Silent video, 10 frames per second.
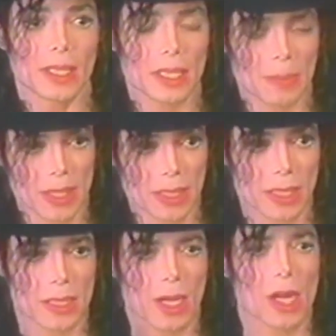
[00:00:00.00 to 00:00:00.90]
This person
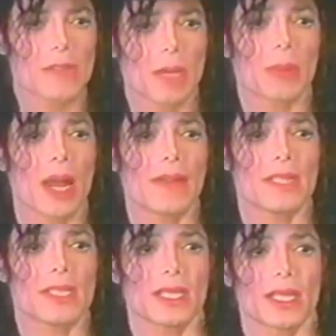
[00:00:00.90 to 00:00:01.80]
deserves their
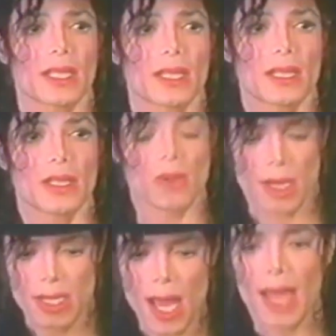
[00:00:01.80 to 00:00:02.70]
privacy. You are
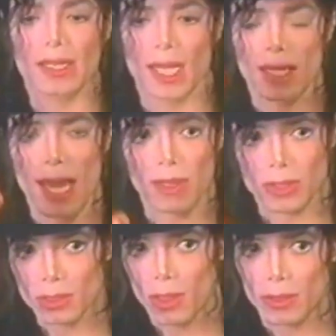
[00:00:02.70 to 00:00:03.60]
not allowed
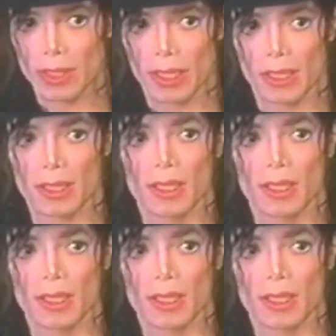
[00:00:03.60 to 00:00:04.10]
to go there.